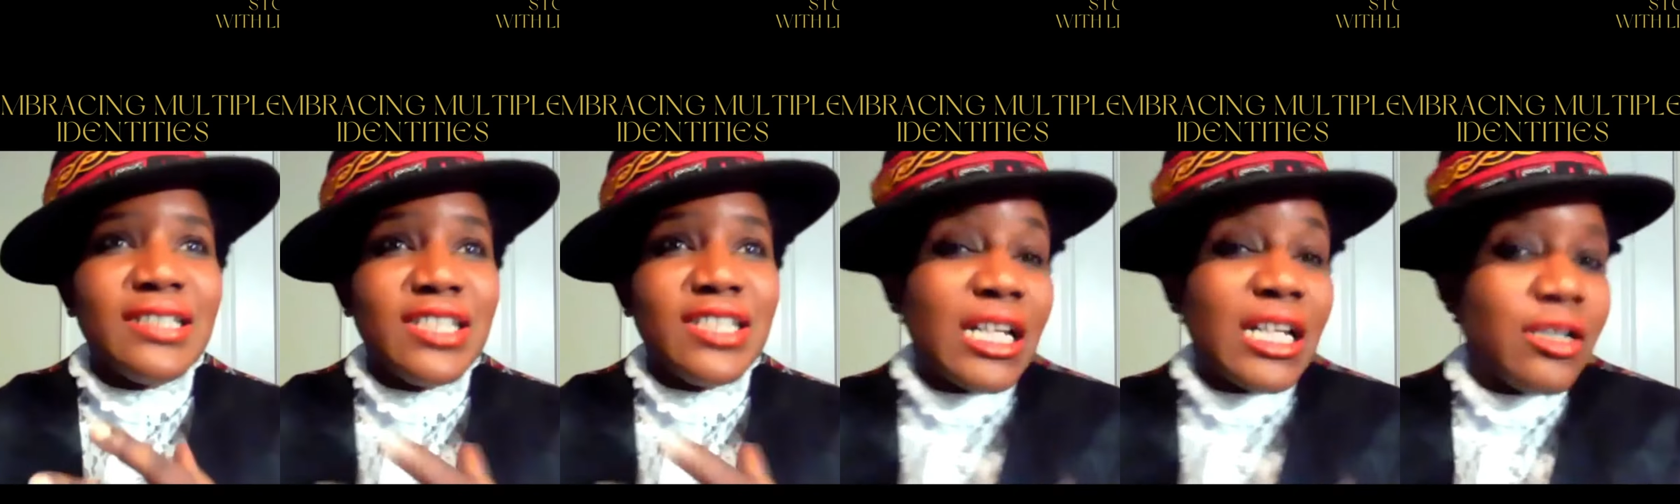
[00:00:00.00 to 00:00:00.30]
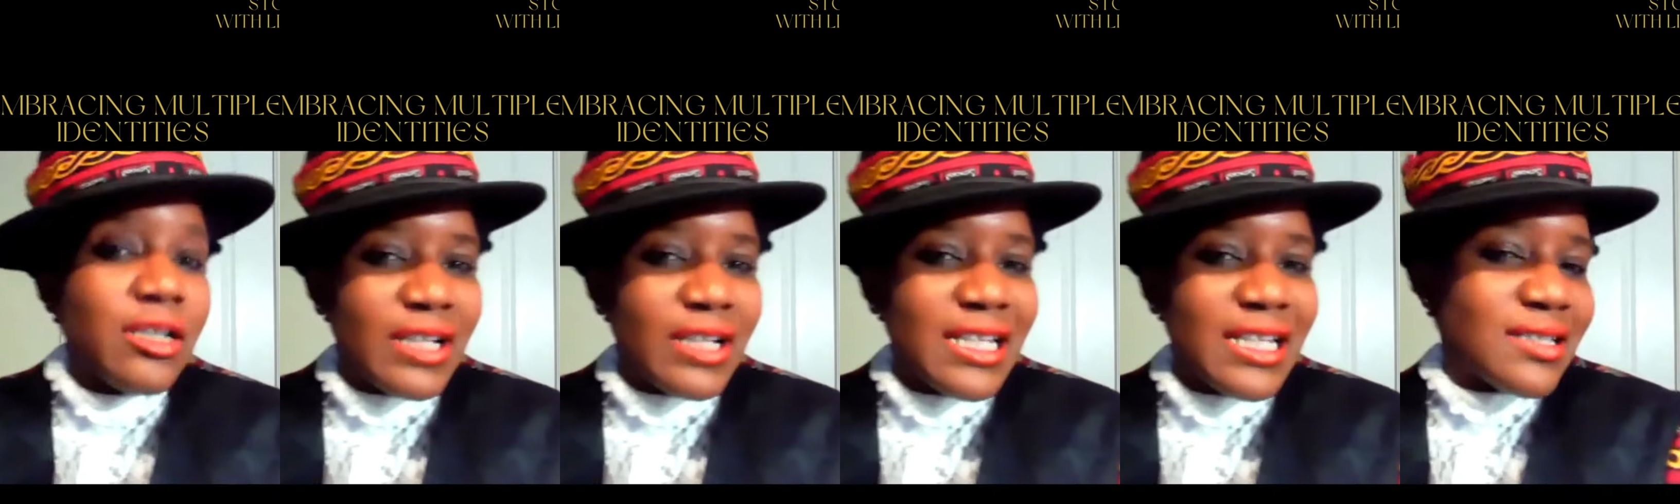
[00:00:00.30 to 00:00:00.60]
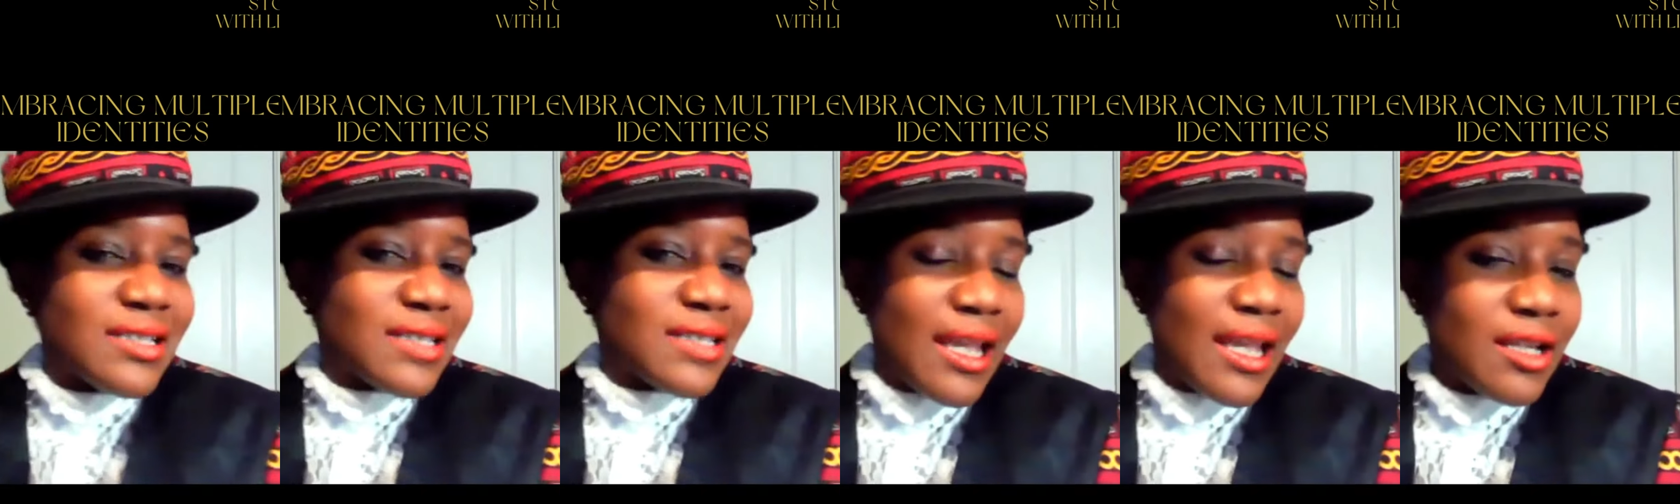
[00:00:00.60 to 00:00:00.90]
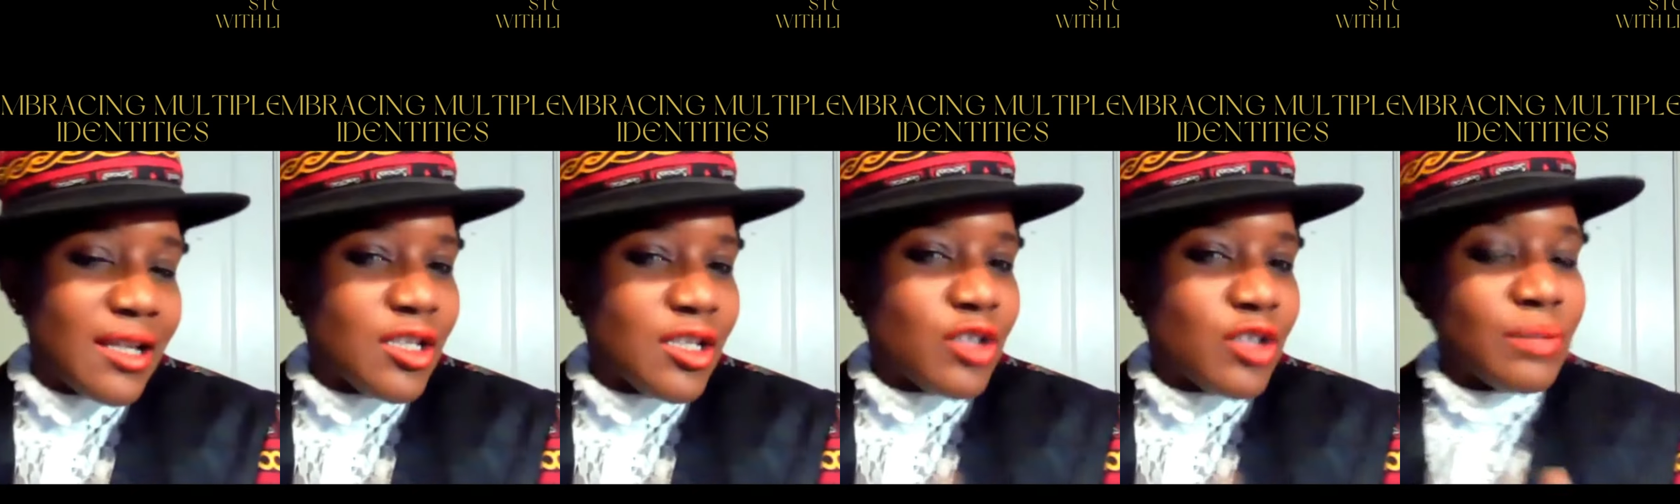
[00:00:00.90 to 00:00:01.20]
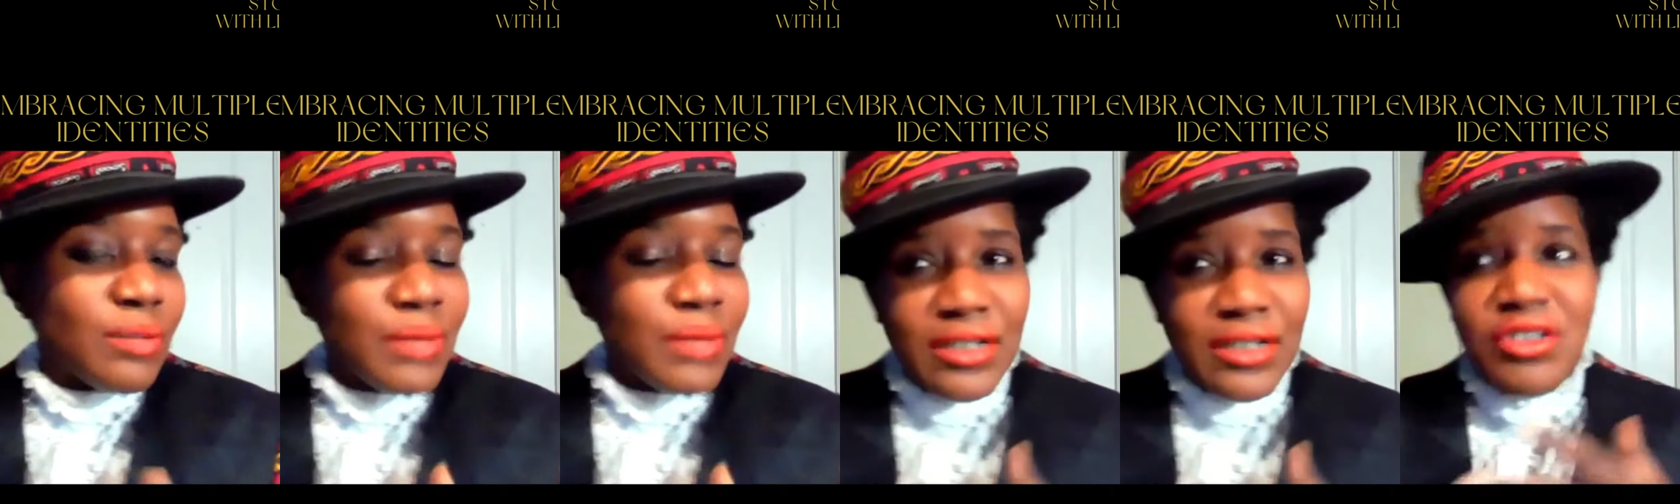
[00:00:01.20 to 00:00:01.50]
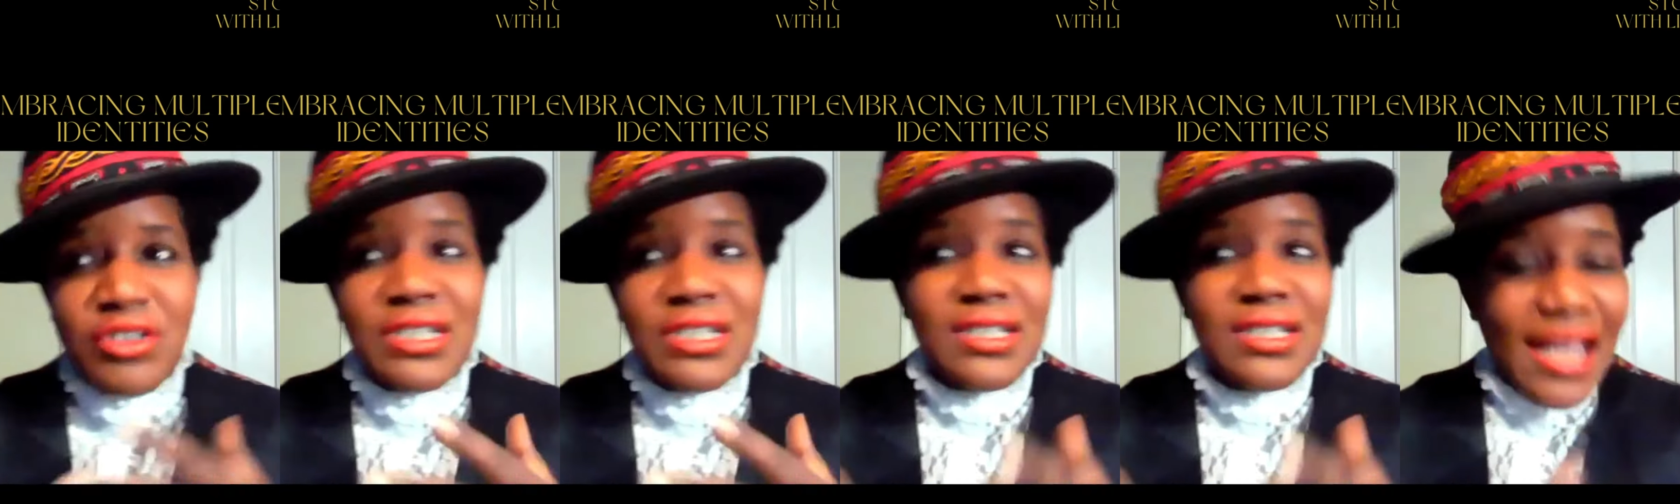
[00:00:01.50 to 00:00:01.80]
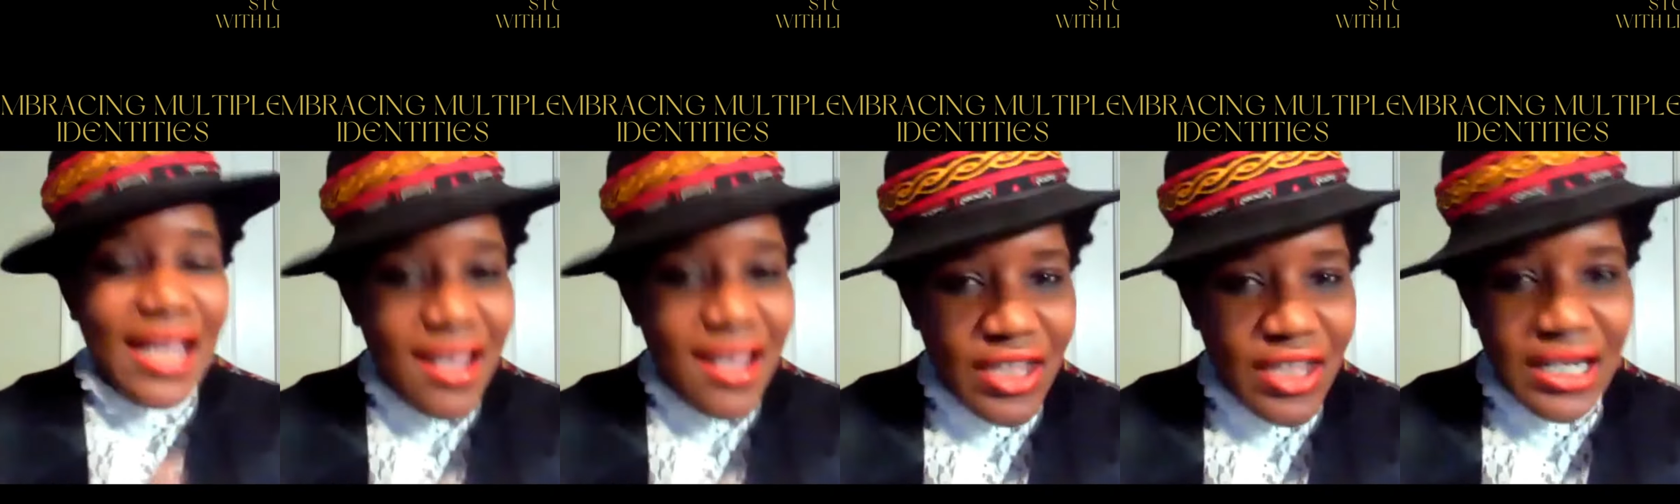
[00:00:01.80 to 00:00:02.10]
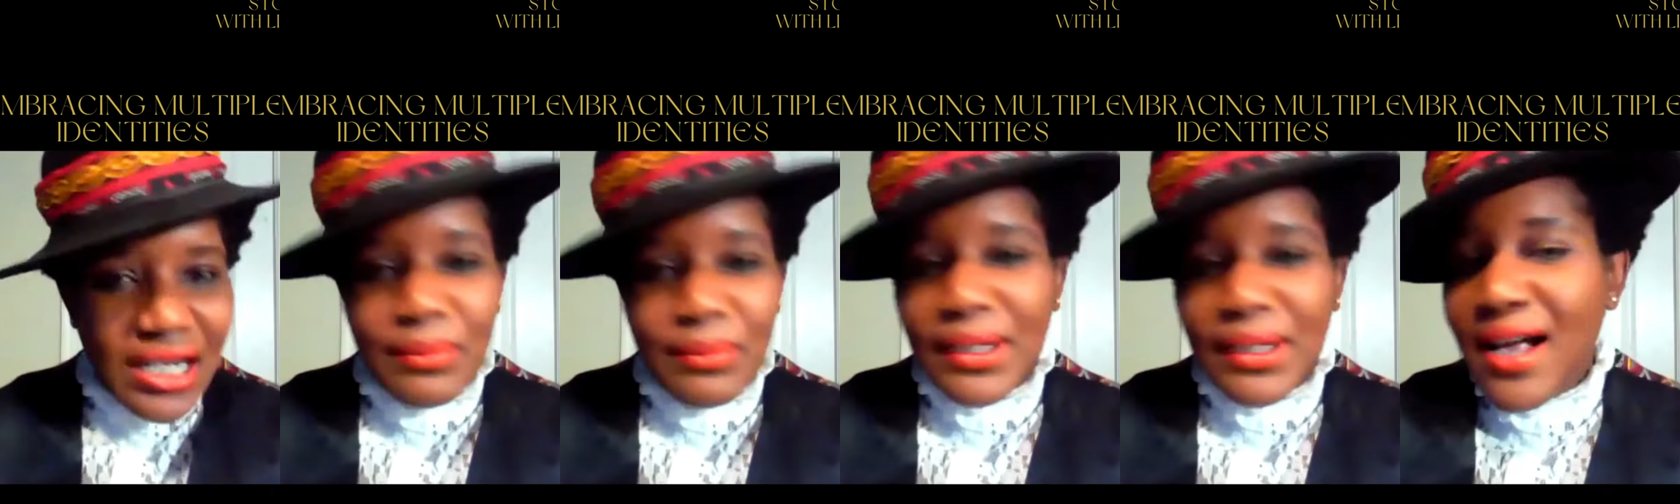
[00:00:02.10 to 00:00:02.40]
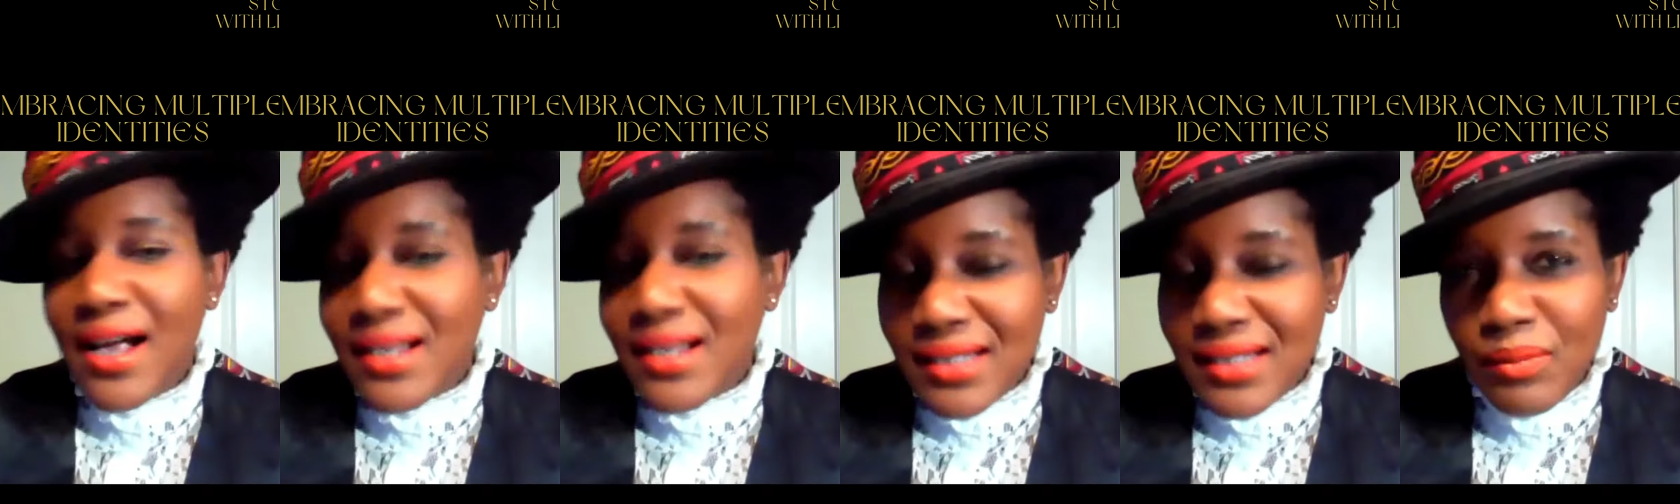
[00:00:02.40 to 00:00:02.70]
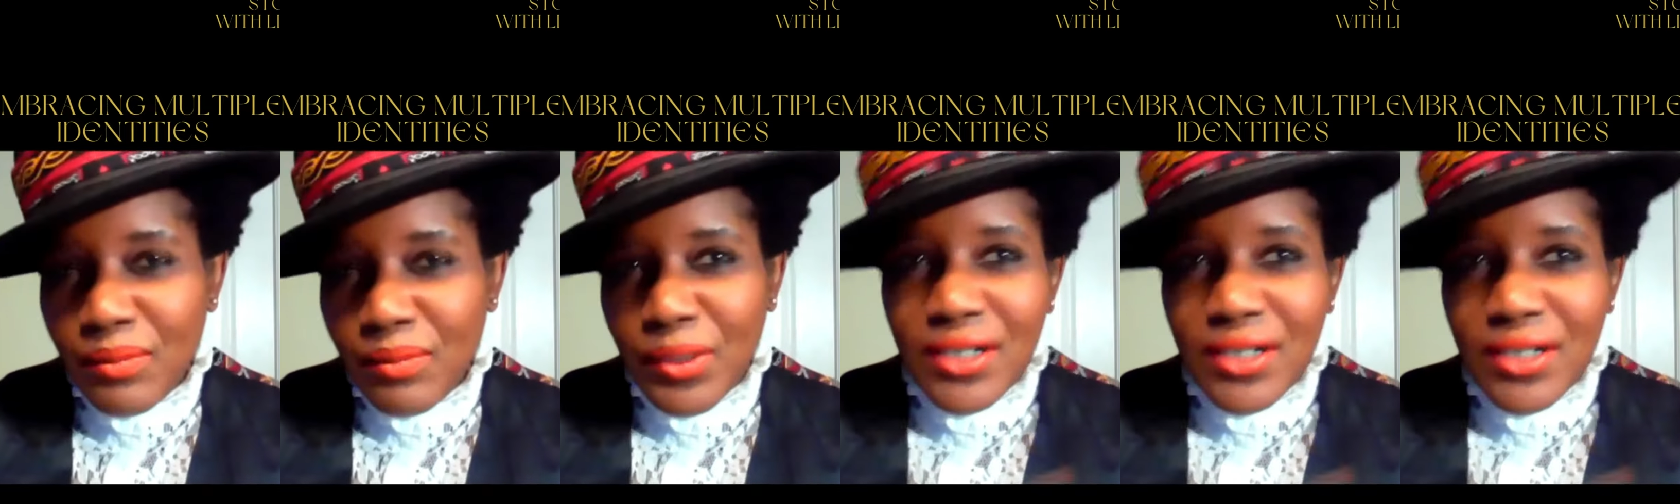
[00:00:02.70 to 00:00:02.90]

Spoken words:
generally say, you know, sometimes I don't say that I'm an architect,